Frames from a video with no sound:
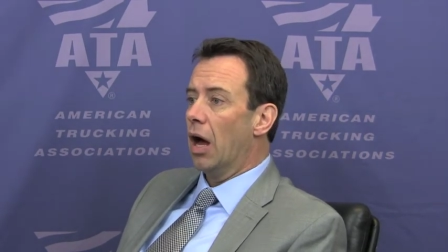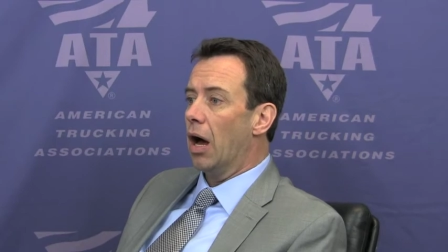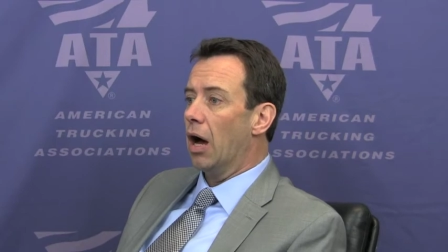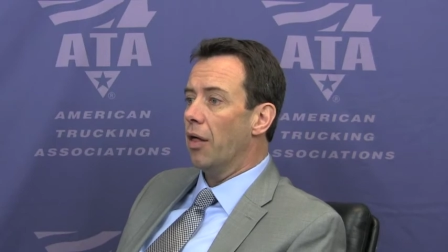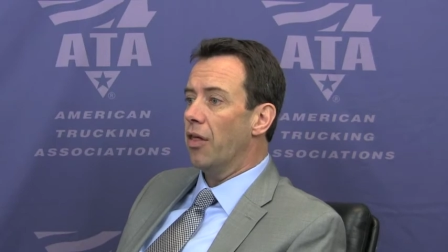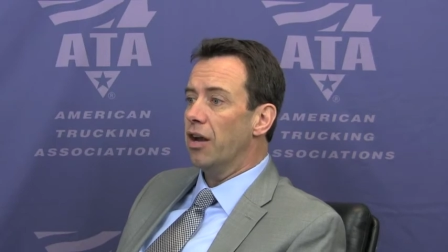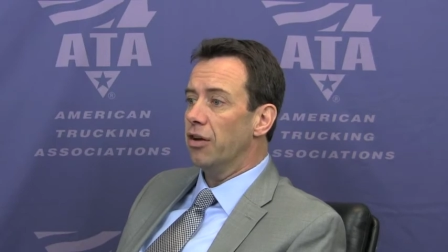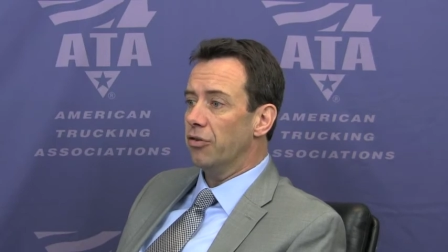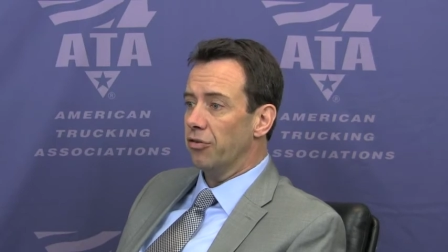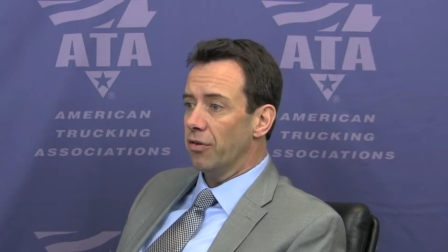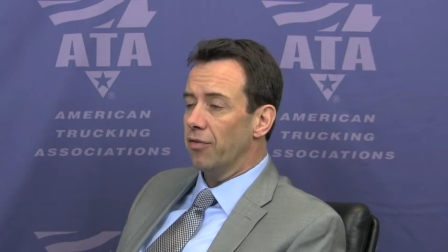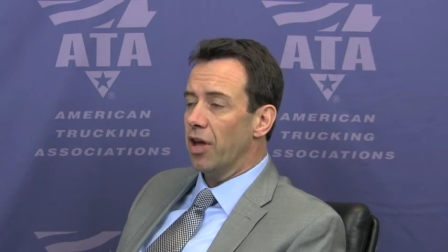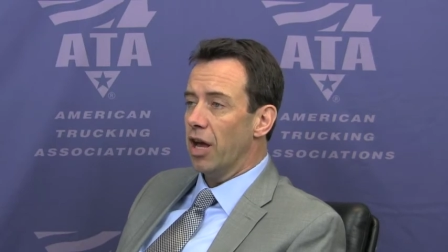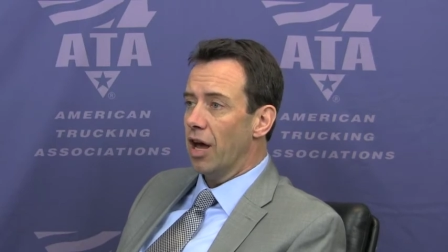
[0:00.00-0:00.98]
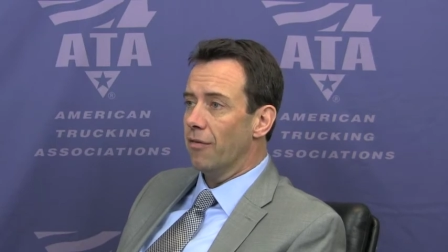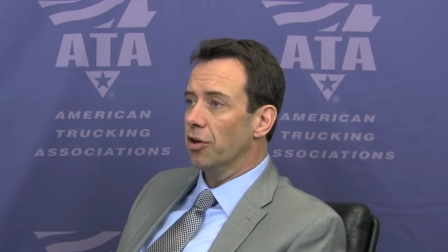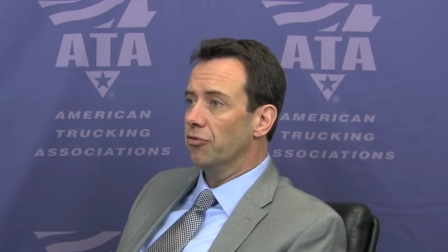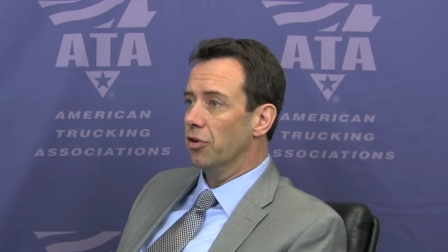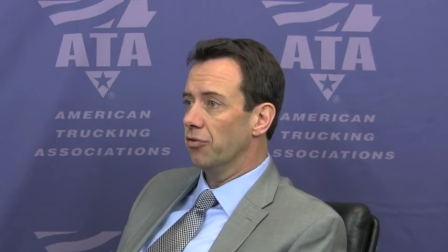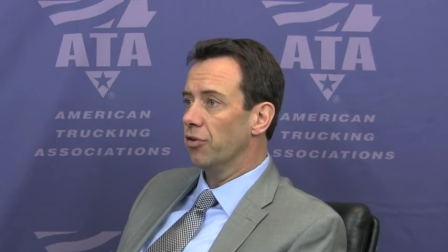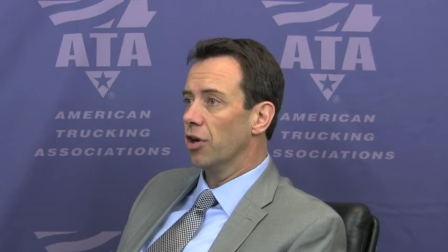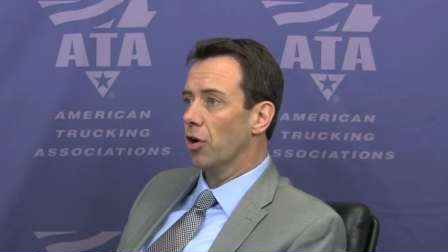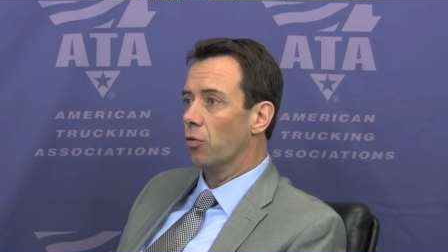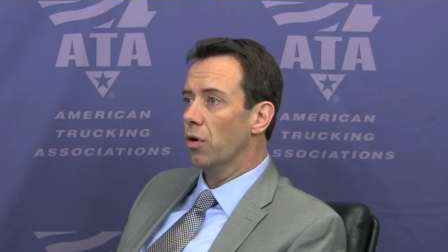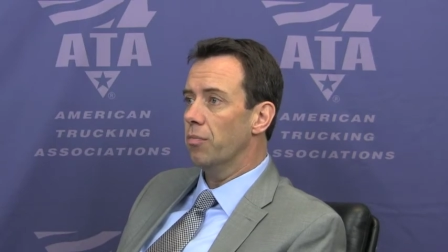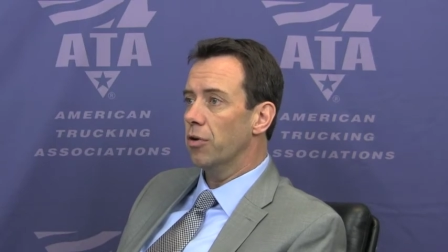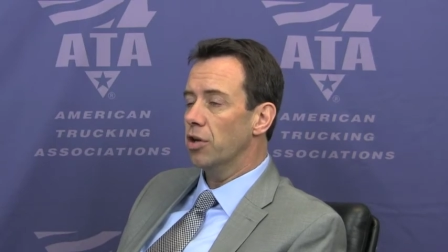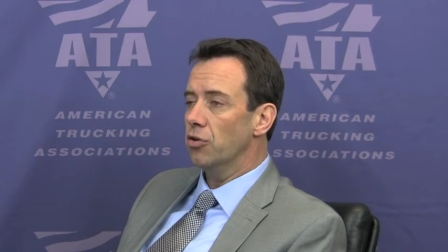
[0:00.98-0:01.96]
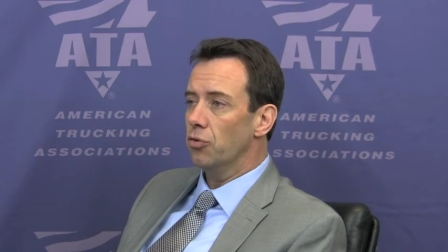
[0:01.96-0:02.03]
Uh, that is, if they have existing
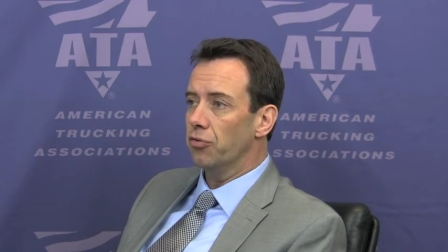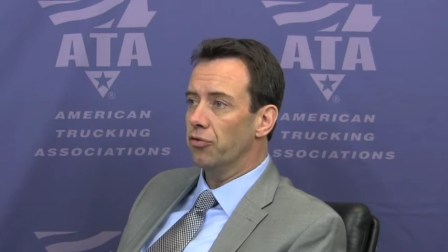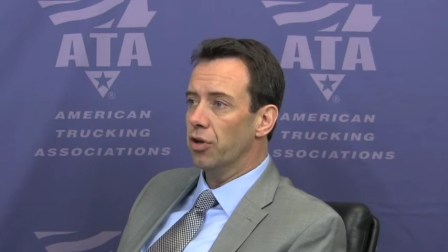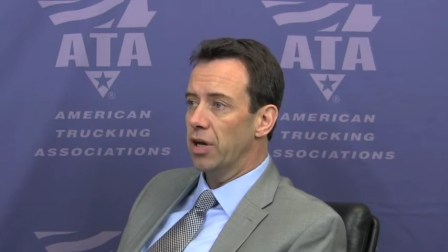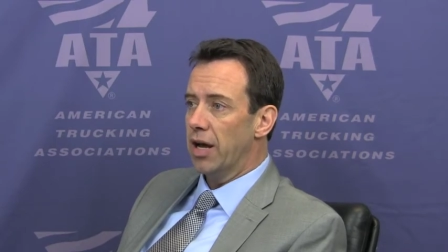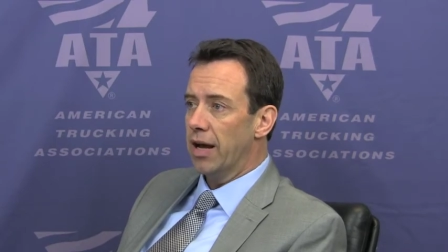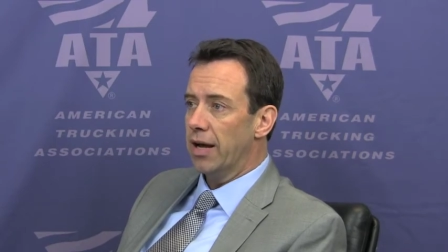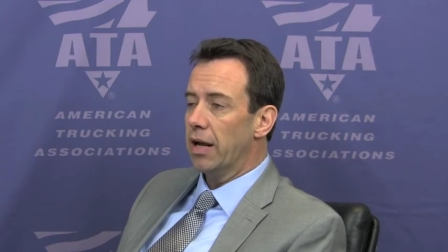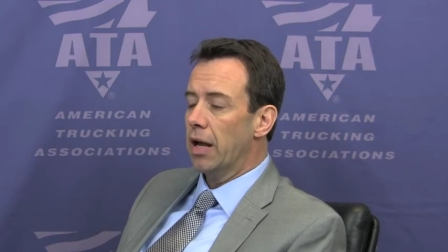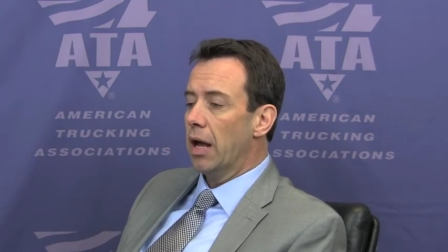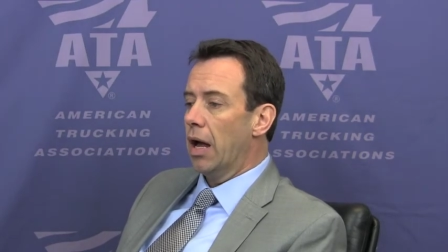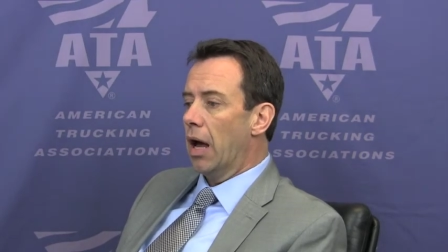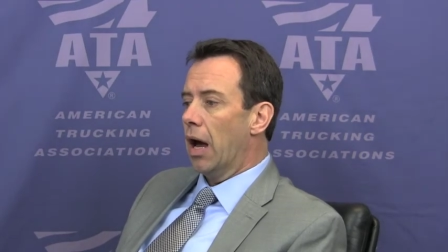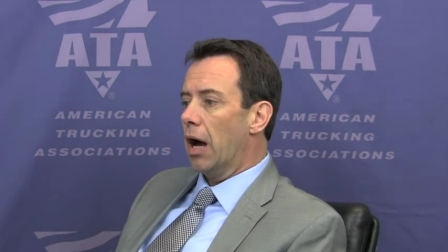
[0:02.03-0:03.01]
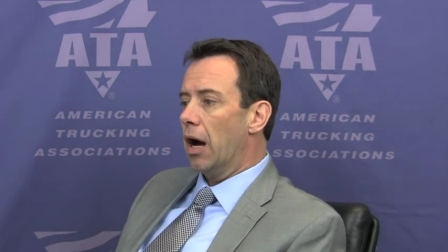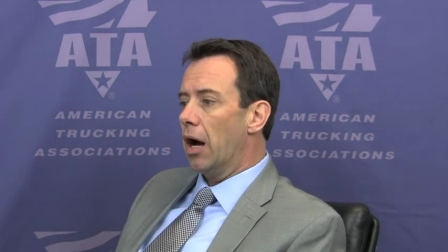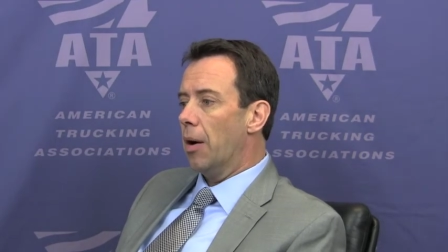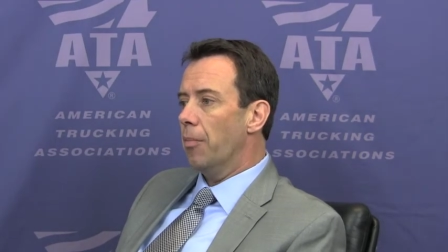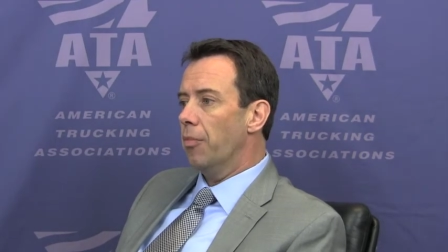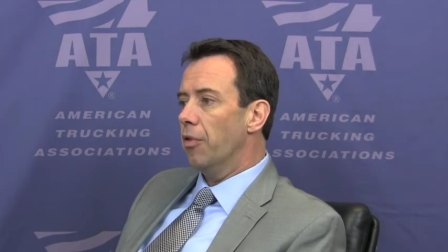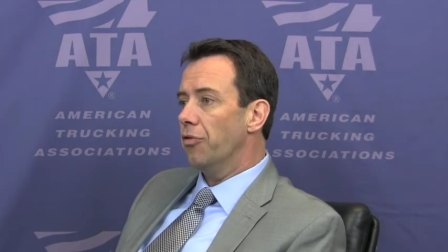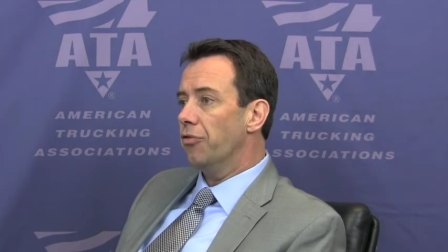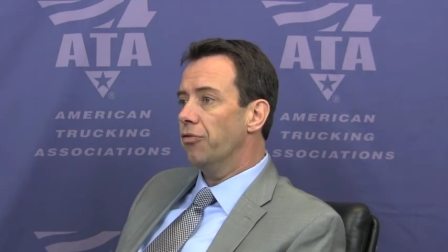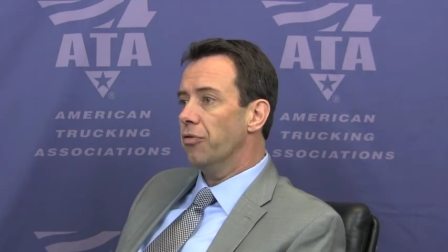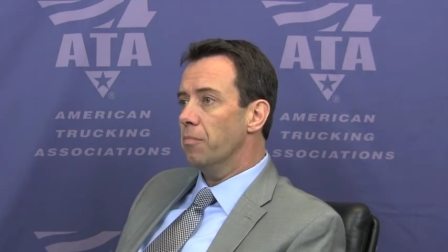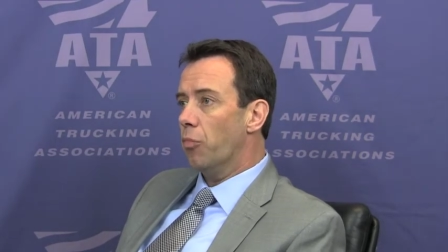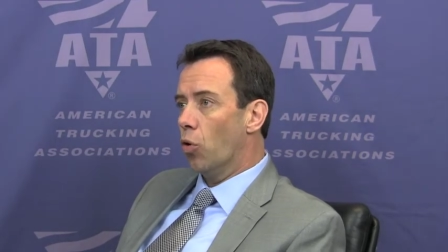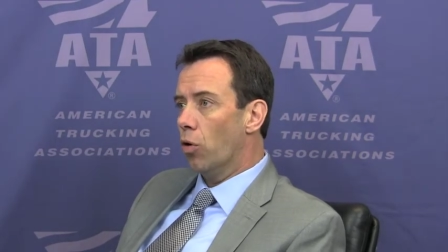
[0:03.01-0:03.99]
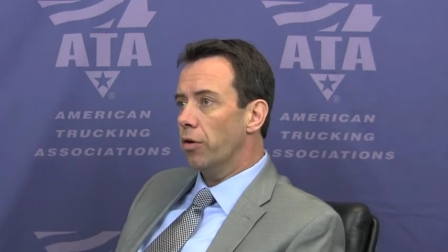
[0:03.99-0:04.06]
equipment in use today. Um, this is
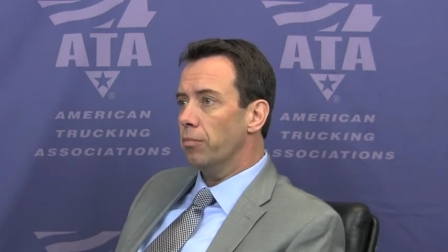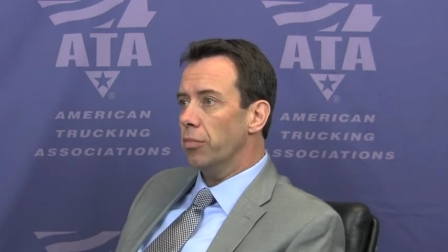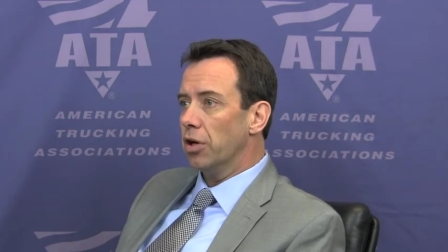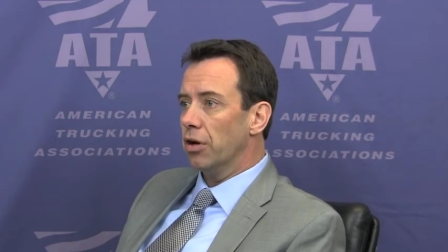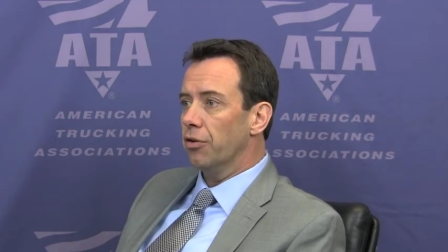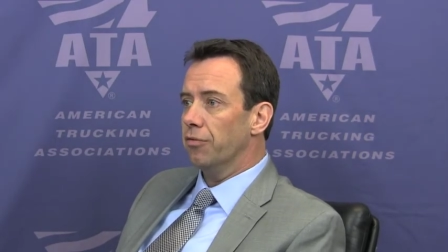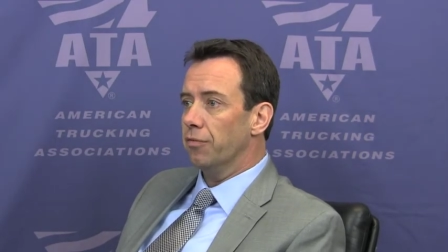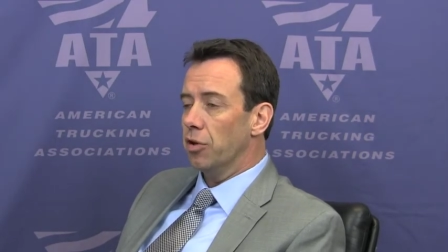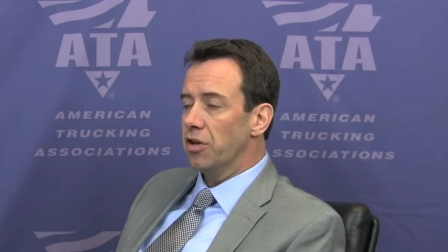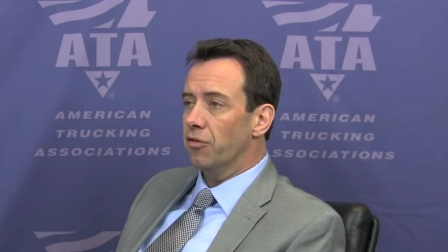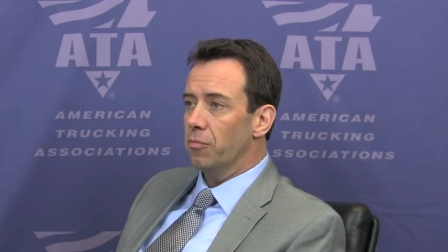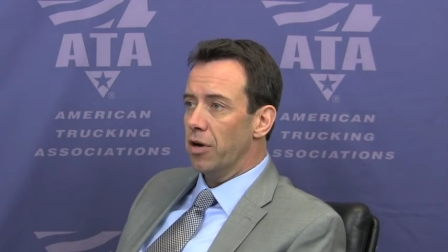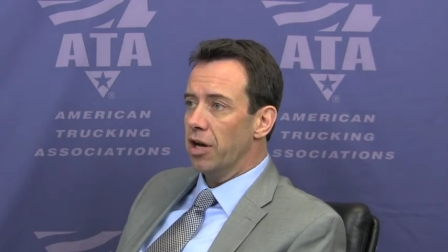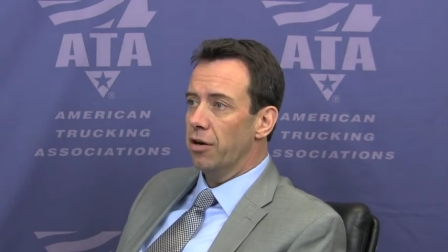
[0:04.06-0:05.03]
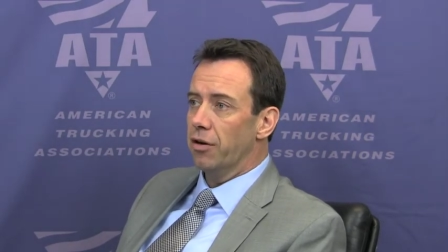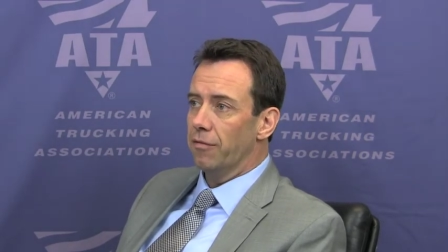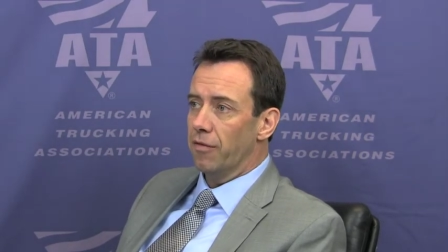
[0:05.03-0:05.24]
important because fleets have made an